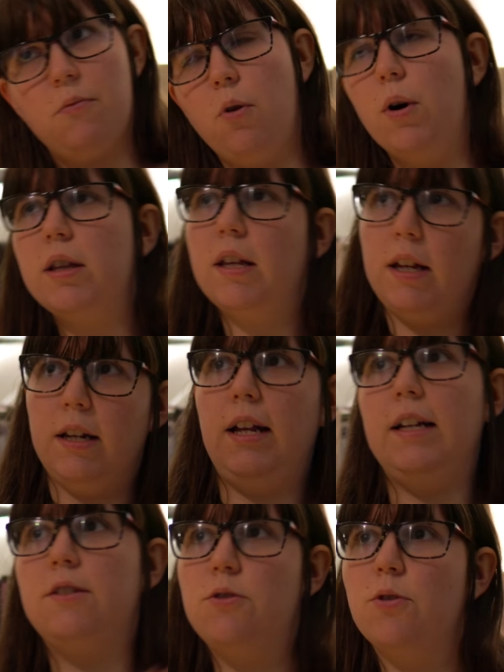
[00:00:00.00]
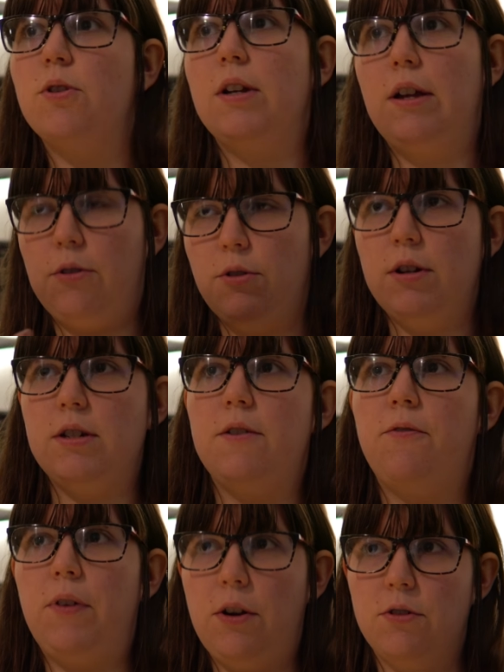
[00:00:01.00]
one thing leads to another, and
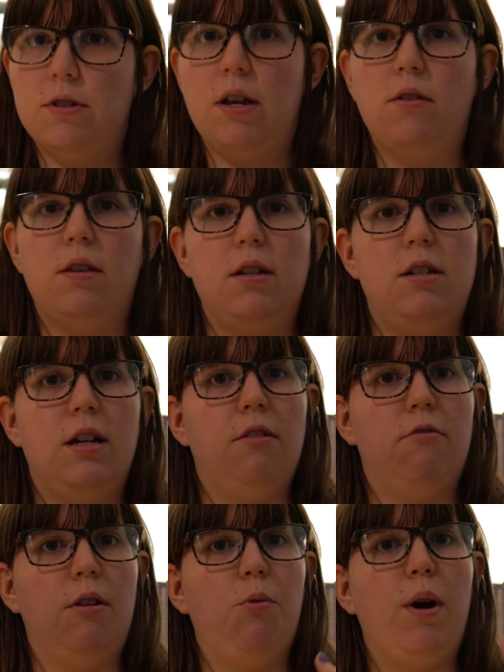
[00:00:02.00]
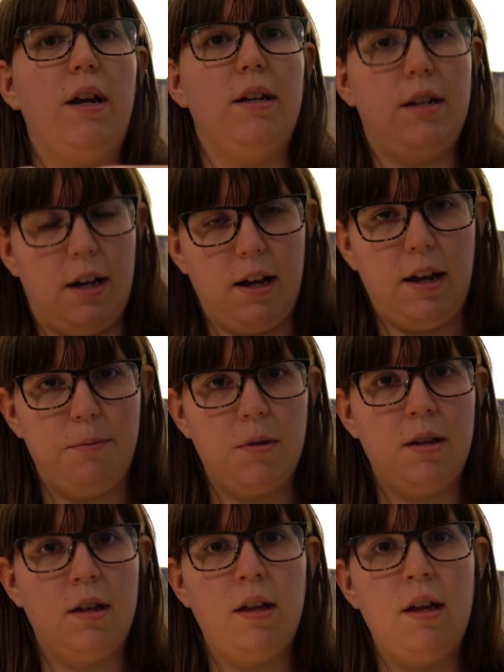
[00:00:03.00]
she figures out that she can rewind time.
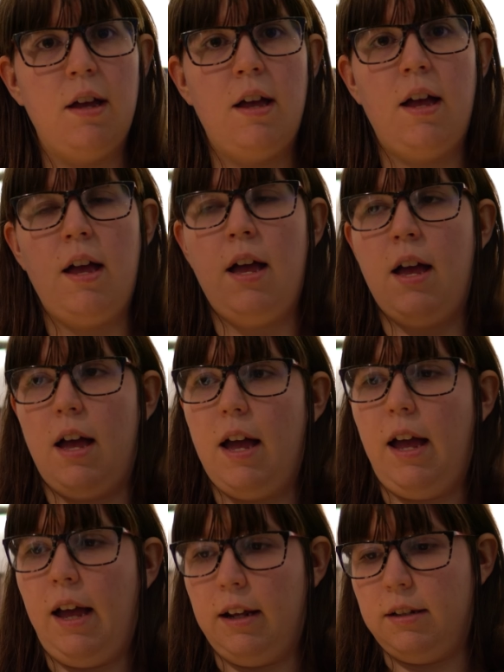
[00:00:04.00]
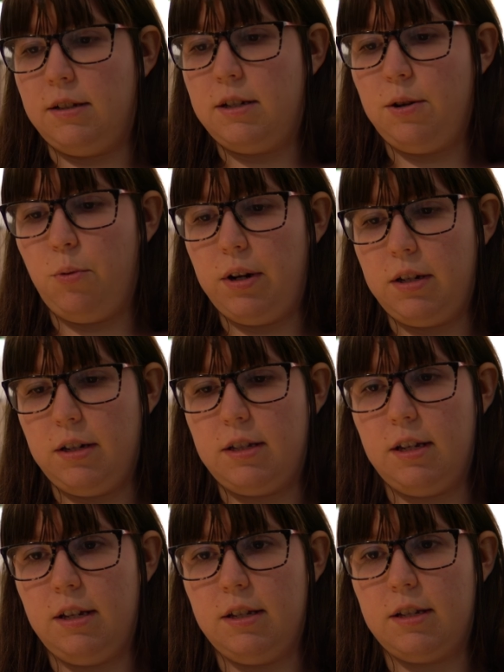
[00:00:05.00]
And she
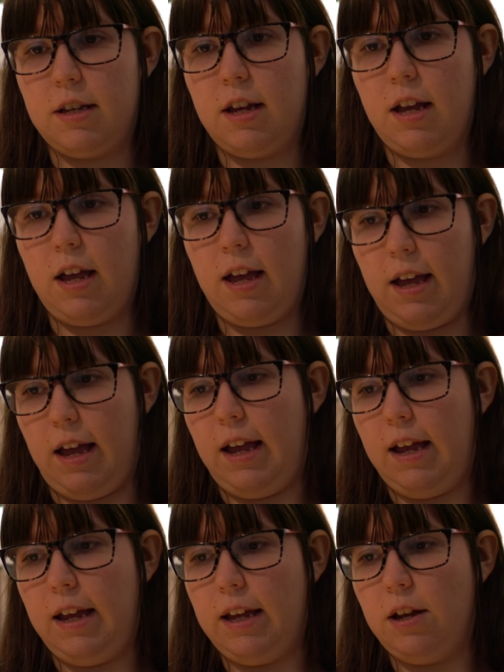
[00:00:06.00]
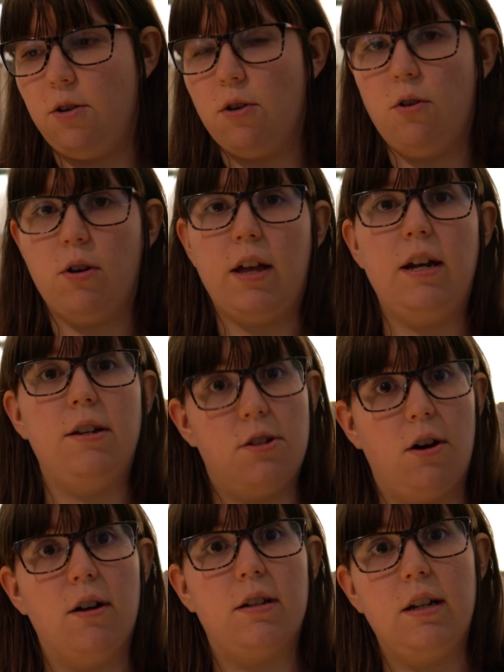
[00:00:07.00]
witnesses a girl getting
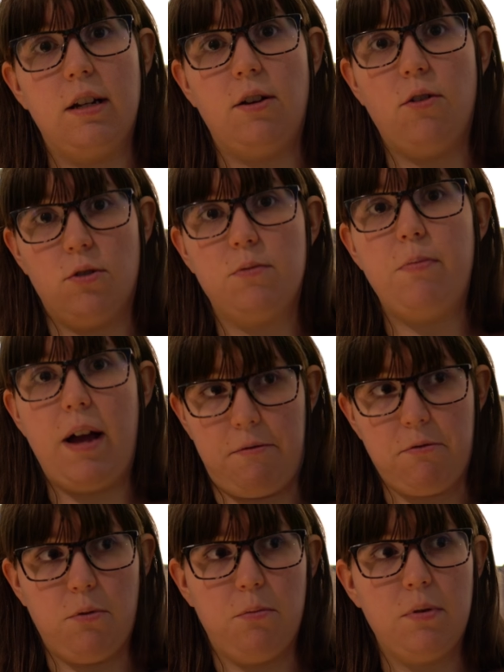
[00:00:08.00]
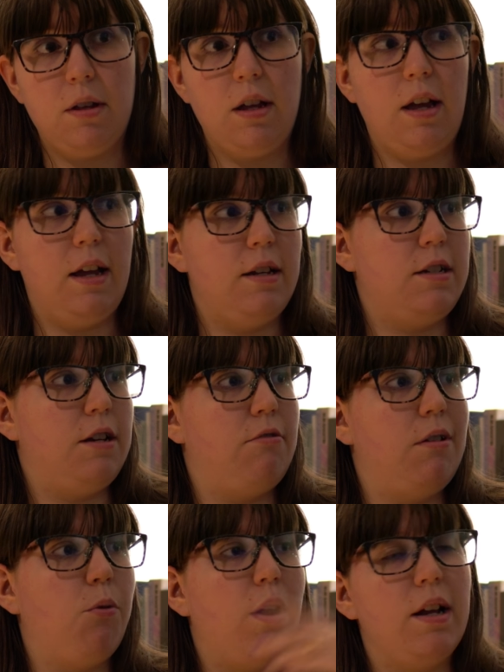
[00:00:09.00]
shot in the girl's bathroom, and she
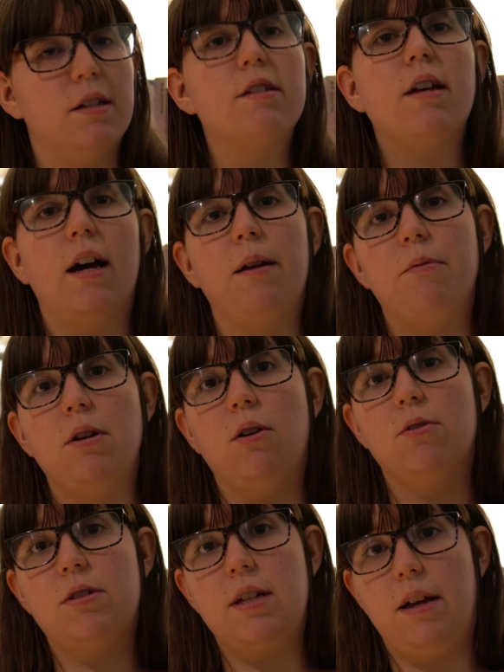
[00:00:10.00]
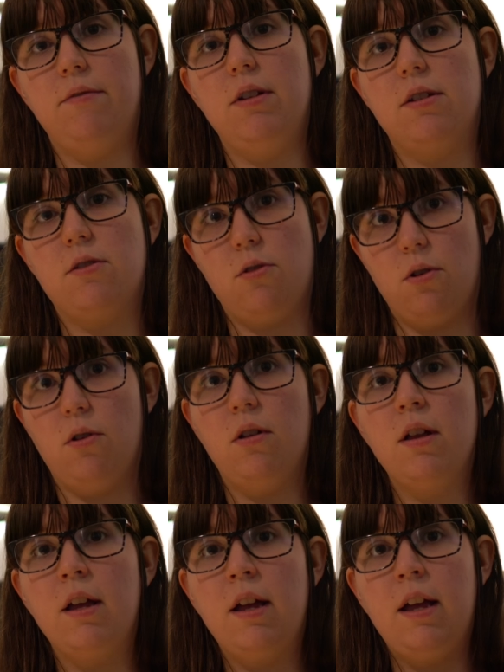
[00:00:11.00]
rewinds time to go save this girl.
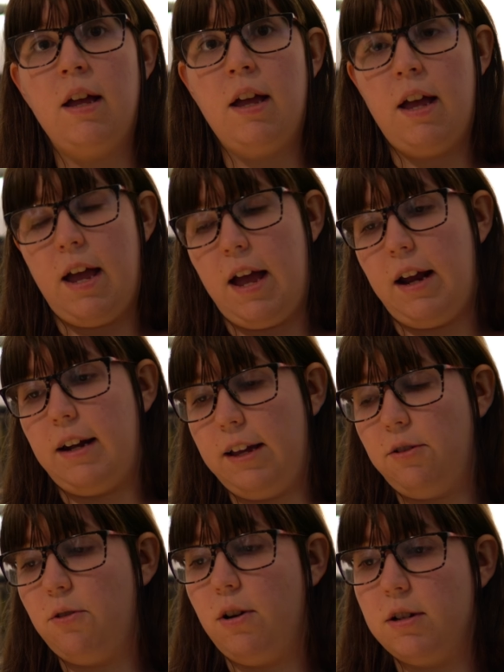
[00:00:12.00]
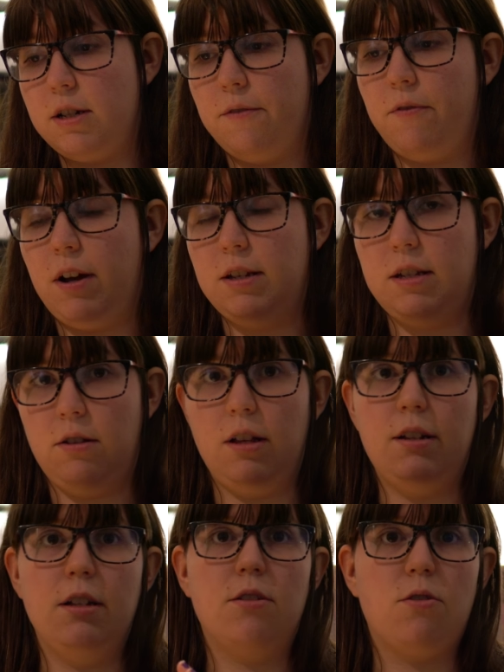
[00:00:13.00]
And later on she finds out
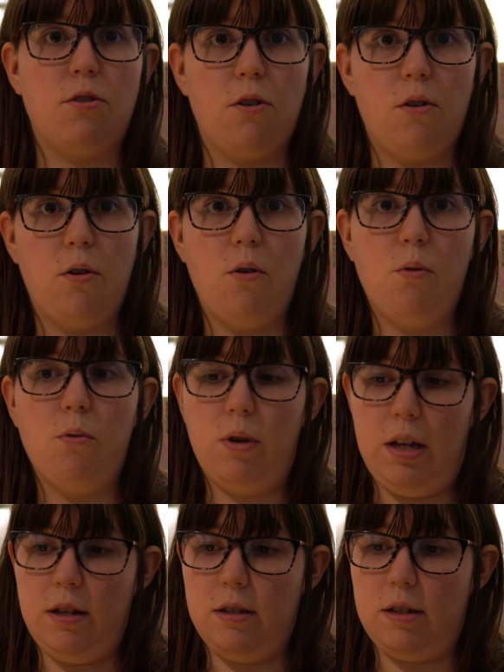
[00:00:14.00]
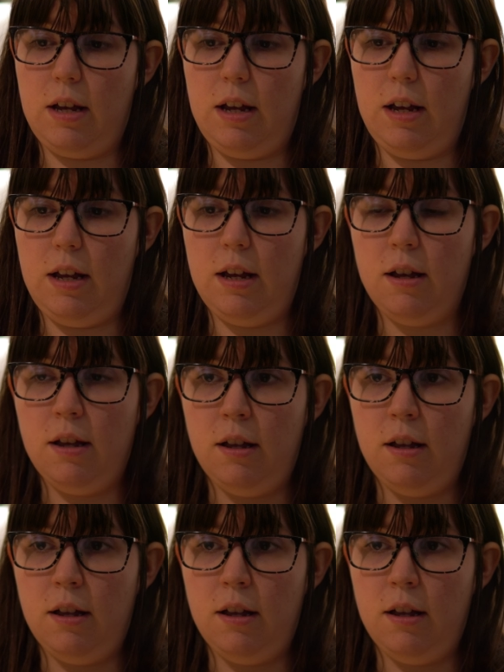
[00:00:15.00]
that this girl is a